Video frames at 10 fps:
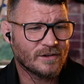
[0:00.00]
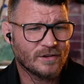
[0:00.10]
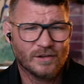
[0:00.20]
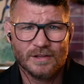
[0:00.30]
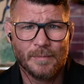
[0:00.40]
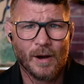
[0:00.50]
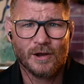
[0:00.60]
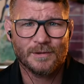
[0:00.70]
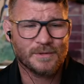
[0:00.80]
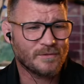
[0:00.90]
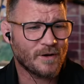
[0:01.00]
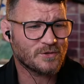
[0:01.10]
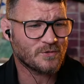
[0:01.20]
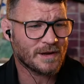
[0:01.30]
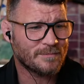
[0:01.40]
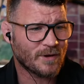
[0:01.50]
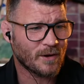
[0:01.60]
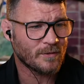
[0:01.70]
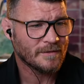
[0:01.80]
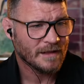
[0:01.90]
You're barking up the wrong tree,
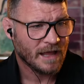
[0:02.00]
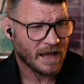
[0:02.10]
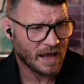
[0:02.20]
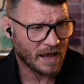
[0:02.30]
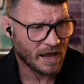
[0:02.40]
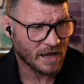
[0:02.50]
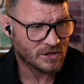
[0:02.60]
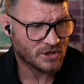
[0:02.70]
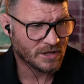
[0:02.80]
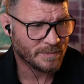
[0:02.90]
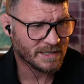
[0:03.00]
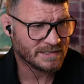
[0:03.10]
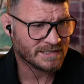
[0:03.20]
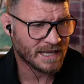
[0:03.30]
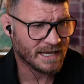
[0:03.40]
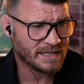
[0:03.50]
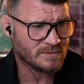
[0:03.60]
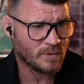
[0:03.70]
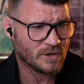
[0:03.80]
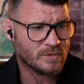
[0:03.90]
bro. Uh, Jimmy says,
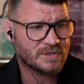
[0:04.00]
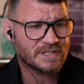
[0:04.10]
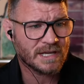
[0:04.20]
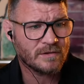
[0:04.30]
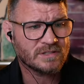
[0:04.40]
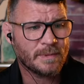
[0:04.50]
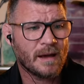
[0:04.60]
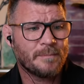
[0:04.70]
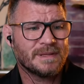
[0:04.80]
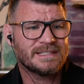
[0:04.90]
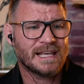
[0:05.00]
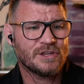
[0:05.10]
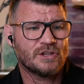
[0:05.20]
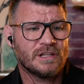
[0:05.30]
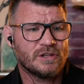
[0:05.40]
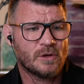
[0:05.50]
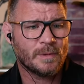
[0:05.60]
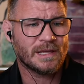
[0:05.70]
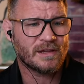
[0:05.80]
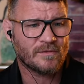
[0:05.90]
were you serious about potentially
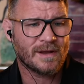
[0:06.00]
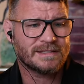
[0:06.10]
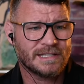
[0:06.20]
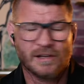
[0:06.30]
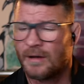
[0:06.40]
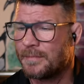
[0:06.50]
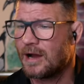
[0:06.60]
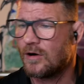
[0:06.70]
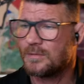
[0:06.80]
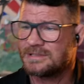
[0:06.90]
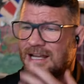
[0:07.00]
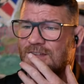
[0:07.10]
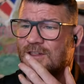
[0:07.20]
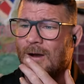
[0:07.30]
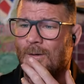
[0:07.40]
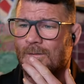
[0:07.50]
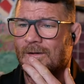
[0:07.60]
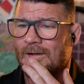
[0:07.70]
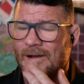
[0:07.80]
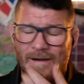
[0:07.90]
doing Karate Combat, or was that a joke?
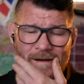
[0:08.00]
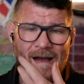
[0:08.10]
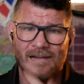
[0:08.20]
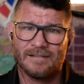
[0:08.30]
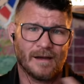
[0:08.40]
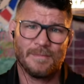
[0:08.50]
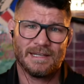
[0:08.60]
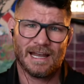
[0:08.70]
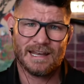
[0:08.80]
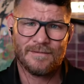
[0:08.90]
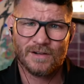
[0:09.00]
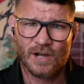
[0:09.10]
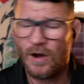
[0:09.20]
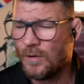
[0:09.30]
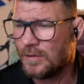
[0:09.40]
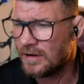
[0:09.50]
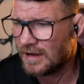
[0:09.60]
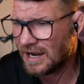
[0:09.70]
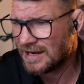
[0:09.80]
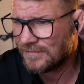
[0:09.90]
I, I mean, I'd have a go.
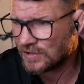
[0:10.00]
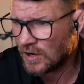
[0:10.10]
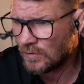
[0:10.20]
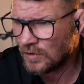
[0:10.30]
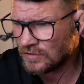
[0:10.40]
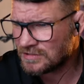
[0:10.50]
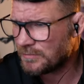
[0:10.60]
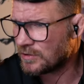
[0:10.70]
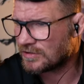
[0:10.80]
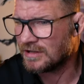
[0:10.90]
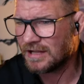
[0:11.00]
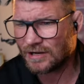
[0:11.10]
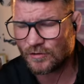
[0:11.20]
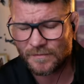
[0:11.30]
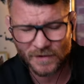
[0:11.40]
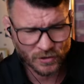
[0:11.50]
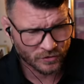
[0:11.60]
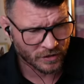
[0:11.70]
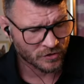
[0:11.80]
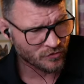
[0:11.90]
I'd have a go. Of course I would. I don't know if I could
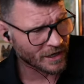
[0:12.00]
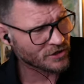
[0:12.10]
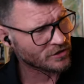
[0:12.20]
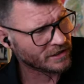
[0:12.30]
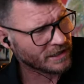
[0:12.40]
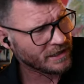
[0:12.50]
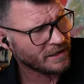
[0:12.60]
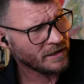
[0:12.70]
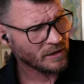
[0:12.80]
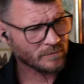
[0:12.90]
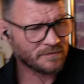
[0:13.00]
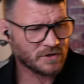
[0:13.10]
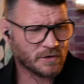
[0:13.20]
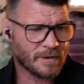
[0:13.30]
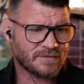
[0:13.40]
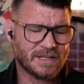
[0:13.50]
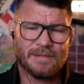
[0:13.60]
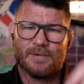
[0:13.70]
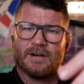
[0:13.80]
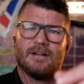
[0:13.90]
contractually with the U F C,
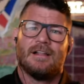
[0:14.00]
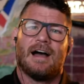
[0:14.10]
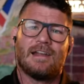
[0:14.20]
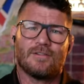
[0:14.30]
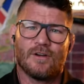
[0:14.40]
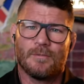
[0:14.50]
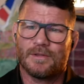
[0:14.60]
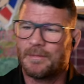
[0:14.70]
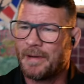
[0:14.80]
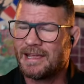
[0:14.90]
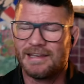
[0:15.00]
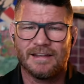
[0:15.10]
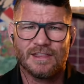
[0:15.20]
but I don't know what they're paying.